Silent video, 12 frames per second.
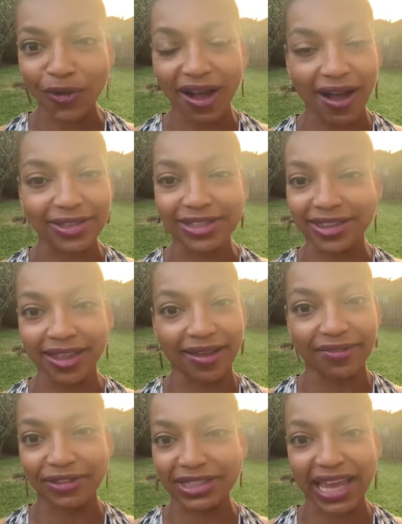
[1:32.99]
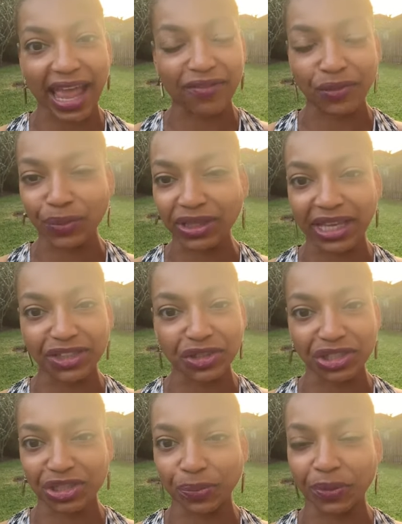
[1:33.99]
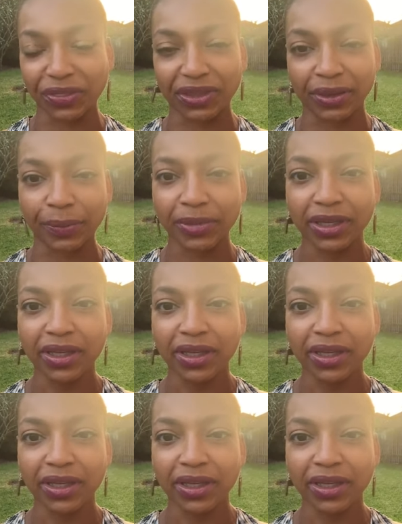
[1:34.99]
God's love and to have a relationship with Him,